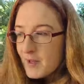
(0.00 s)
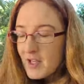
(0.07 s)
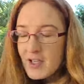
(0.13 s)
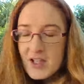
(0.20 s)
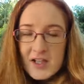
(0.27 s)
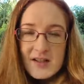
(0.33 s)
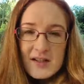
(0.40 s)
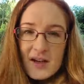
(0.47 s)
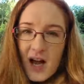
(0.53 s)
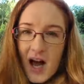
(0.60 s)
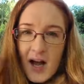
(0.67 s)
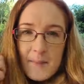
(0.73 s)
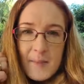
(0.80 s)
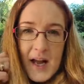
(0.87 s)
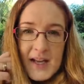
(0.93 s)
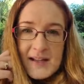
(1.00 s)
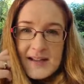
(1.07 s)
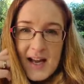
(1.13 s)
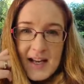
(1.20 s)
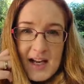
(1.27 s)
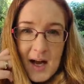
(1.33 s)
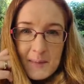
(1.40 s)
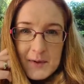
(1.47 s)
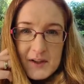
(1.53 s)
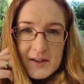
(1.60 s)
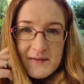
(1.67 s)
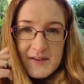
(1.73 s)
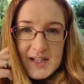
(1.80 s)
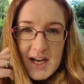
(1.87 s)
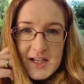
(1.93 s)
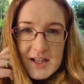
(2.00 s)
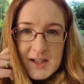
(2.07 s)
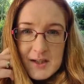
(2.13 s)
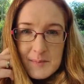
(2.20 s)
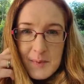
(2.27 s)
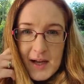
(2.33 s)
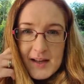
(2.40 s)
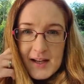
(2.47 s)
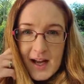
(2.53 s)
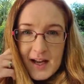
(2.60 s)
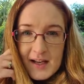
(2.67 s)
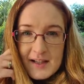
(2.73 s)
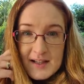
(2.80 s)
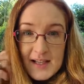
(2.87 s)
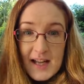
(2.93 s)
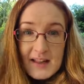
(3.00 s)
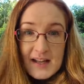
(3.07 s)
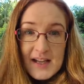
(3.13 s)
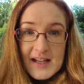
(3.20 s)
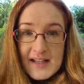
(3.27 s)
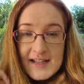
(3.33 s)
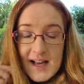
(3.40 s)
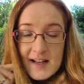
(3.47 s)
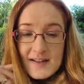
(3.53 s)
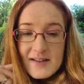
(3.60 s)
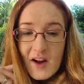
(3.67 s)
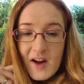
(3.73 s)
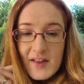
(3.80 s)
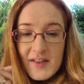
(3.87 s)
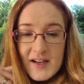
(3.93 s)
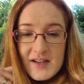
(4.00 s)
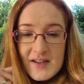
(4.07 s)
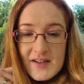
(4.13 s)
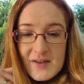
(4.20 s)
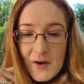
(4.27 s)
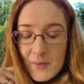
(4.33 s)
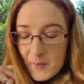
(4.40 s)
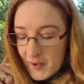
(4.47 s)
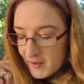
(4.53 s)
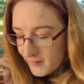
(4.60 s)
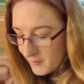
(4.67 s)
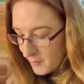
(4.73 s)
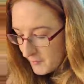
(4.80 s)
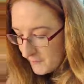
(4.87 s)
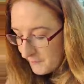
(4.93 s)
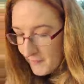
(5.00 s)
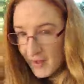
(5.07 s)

just and setting up little invitations to play to get the kids outside. They're just so wonderful.